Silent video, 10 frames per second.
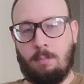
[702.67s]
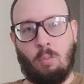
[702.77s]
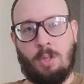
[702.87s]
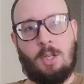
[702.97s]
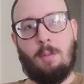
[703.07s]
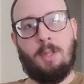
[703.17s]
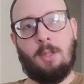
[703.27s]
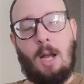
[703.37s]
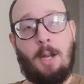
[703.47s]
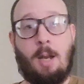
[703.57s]
what's coming?
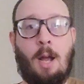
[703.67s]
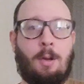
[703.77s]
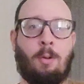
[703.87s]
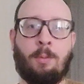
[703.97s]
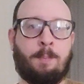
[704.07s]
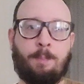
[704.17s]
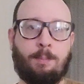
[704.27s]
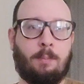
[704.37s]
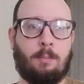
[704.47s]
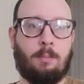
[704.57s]
I don't.
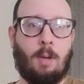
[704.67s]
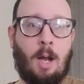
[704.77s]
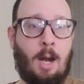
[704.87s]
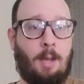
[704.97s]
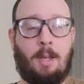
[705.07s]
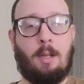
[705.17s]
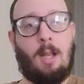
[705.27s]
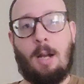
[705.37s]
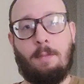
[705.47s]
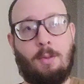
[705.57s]
And I think a
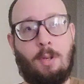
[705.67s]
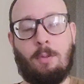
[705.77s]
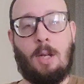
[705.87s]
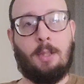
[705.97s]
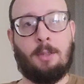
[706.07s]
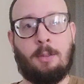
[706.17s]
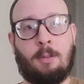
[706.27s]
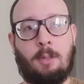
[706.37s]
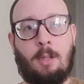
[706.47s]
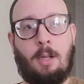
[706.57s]
lot of you don't either.
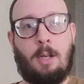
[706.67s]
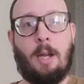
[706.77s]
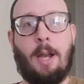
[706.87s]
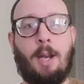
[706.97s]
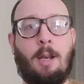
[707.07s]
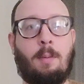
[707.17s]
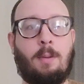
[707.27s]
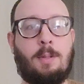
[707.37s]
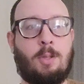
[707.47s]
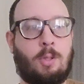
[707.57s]
And
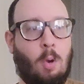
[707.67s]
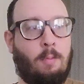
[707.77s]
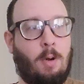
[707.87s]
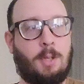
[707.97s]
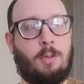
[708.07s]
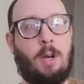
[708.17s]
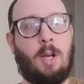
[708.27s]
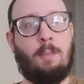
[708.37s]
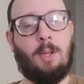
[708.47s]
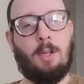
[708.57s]
it's so
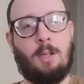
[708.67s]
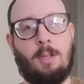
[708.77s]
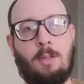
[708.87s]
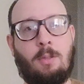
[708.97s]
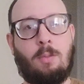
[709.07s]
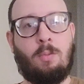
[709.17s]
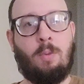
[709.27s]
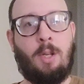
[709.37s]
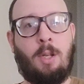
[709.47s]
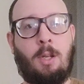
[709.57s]
frustrating because
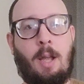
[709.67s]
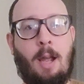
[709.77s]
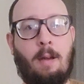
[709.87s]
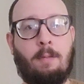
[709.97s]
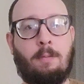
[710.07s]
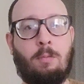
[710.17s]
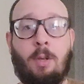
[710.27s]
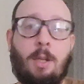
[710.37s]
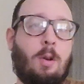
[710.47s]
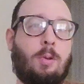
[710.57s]
we have
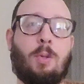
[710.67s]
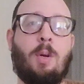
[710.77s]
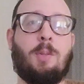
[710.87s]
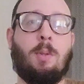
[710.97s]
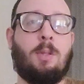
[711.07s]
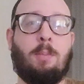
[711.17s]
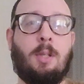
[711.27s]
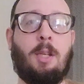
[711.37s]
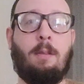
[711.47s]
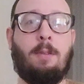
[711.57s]
really no choice but to
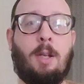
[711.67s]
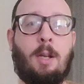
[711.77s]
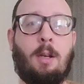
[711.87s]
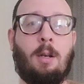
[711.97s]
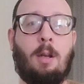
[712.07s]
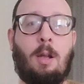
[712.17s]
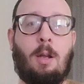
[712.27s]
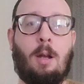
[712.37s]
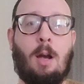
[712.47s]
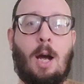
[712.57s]
believe in
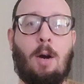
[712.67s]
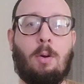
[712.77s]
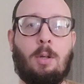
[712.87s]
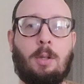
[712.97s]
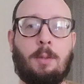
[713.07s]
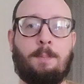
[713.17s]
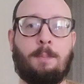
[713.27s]
our